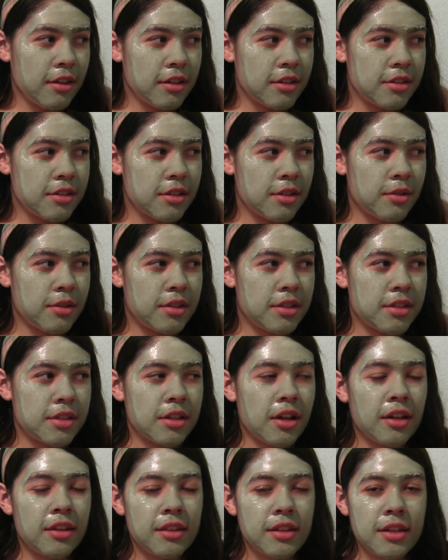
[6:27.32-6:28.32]
So it's
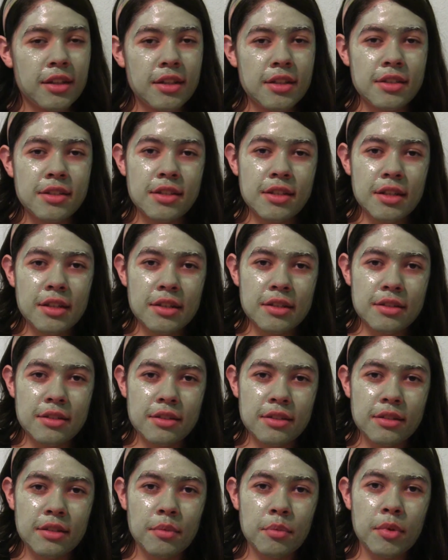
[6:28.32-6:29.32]
not the
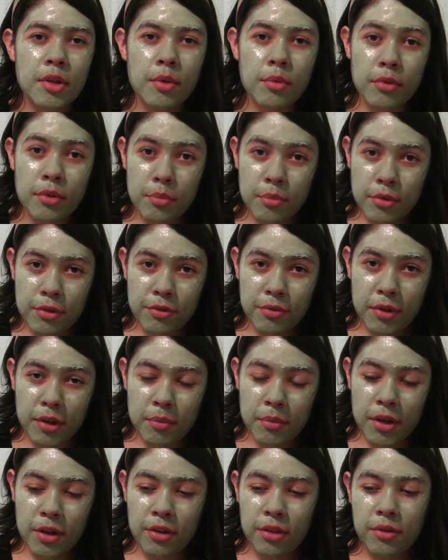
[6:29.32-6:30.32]
easiest to be able to move
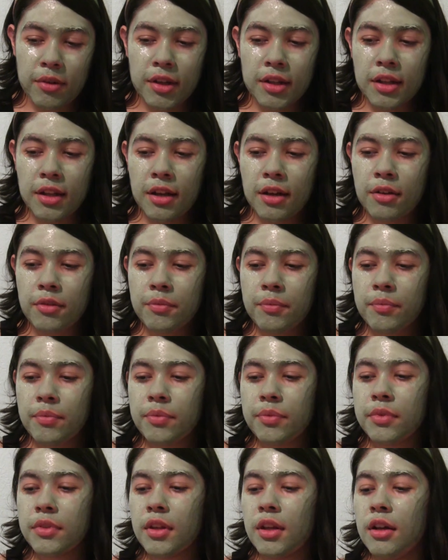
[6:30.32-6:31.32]
my mouth right now.
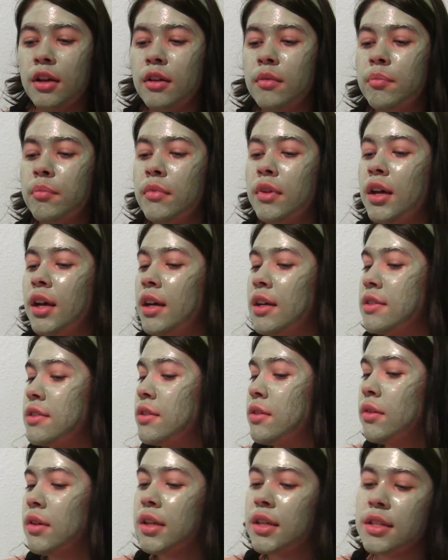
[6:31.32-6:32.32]
As
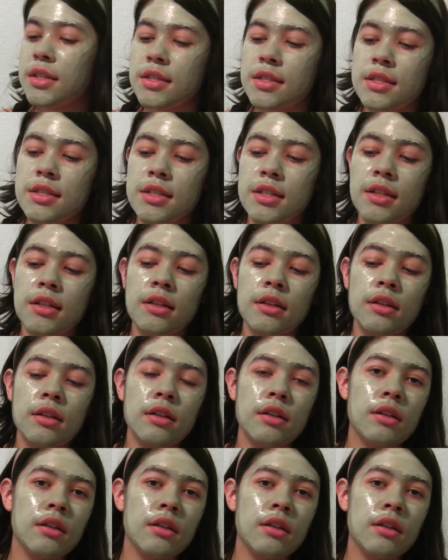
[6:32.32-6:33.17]
you can see,